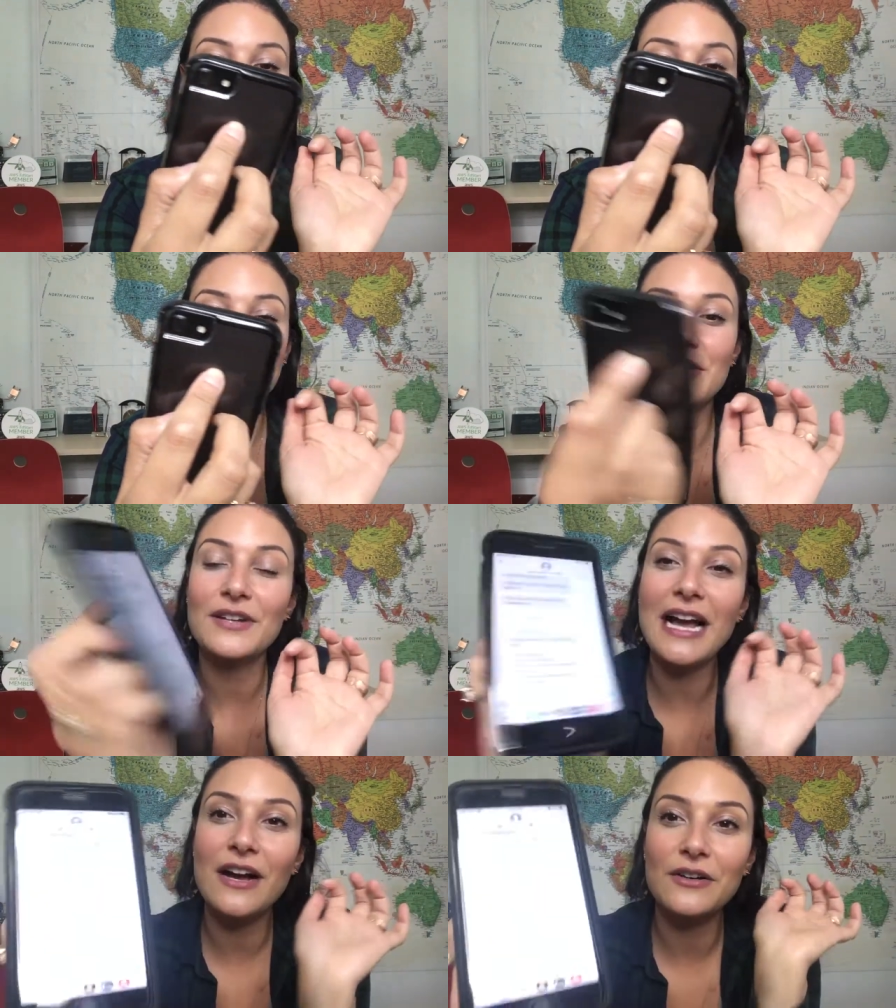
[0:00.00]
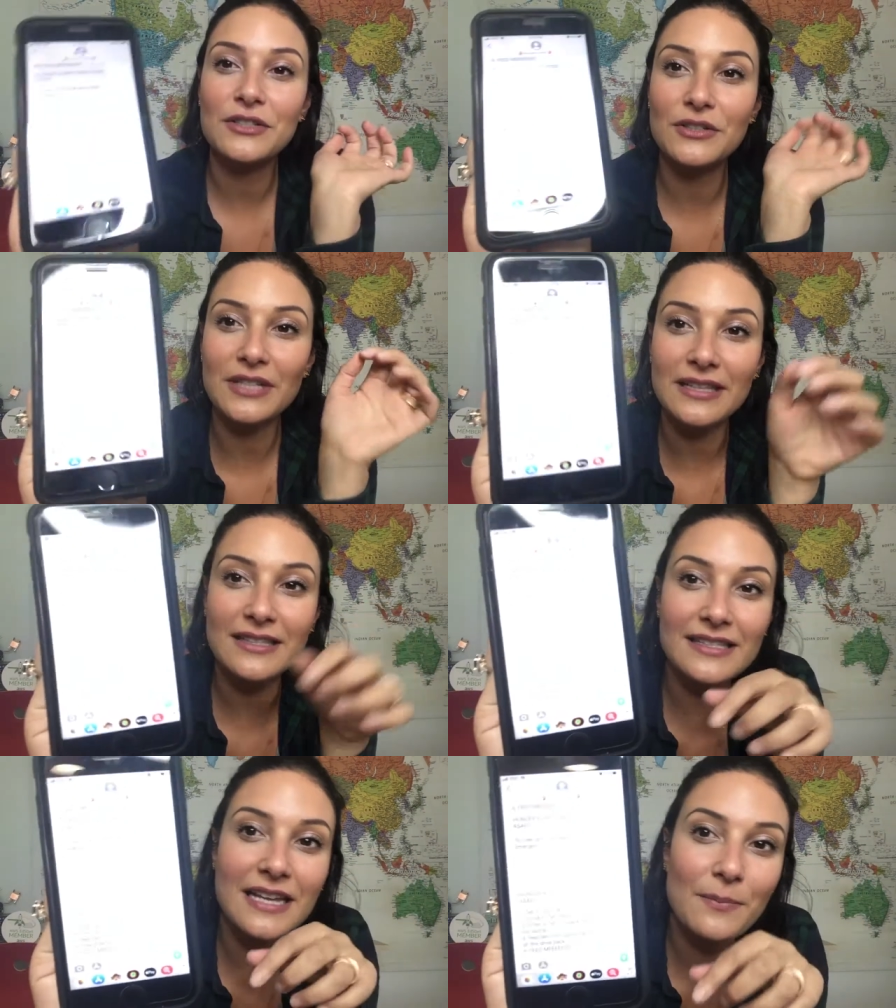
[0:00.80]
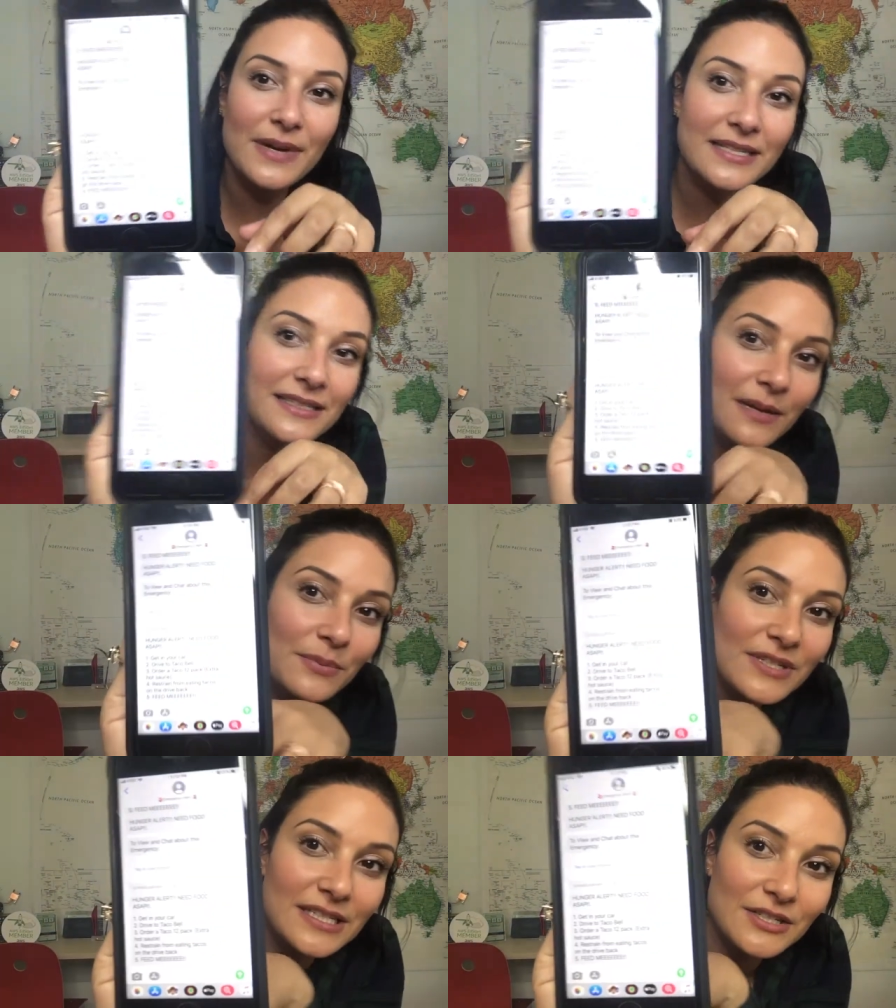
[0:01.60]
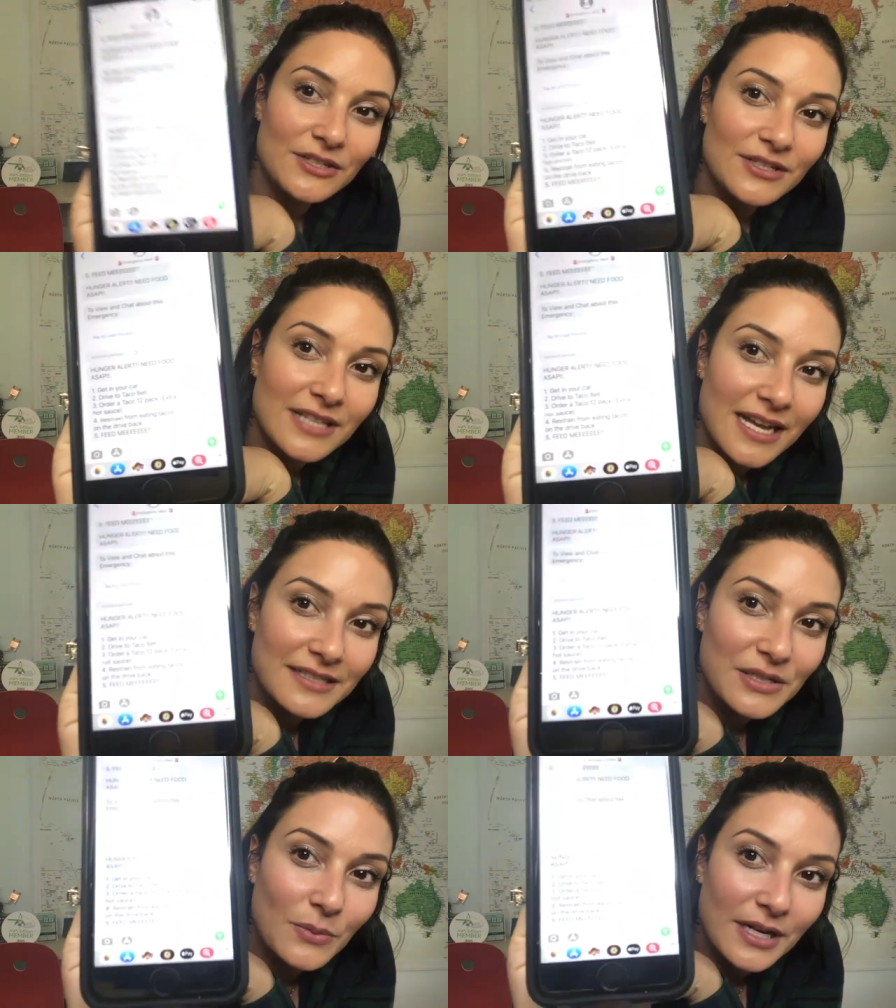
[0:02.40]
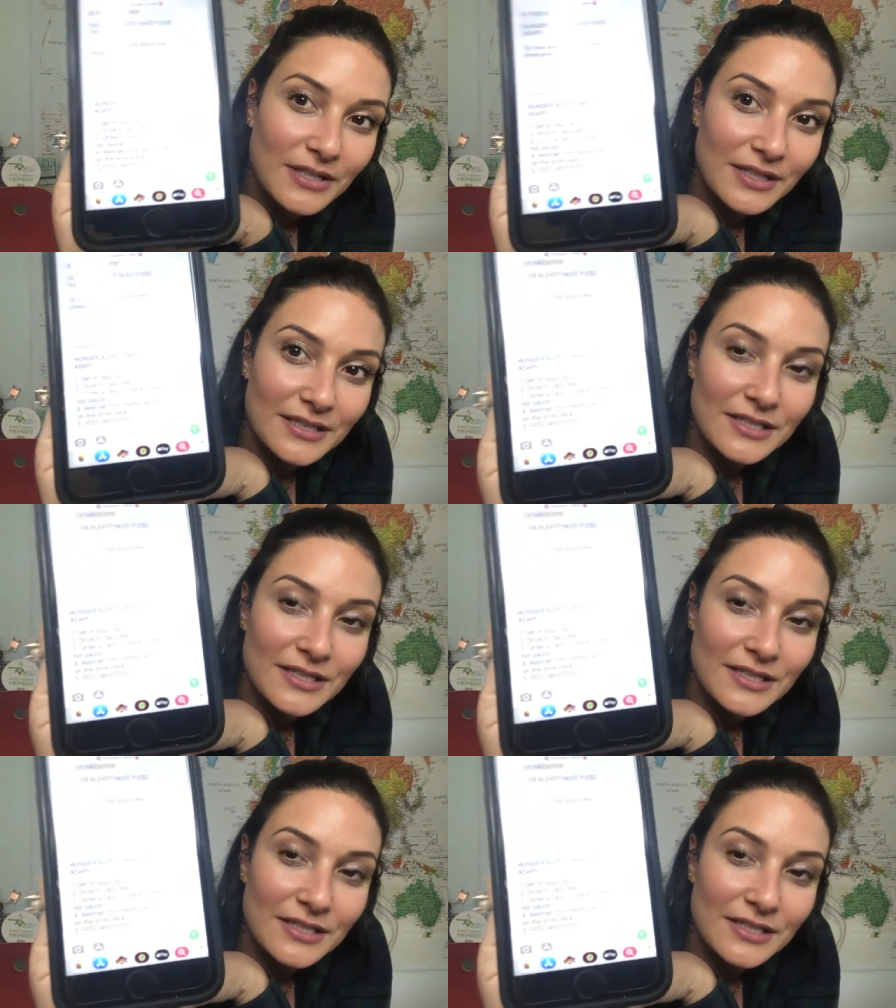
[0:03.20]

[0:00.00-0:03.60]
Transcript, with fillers: And so now you'll get the step-by-step -step procedures as to what you need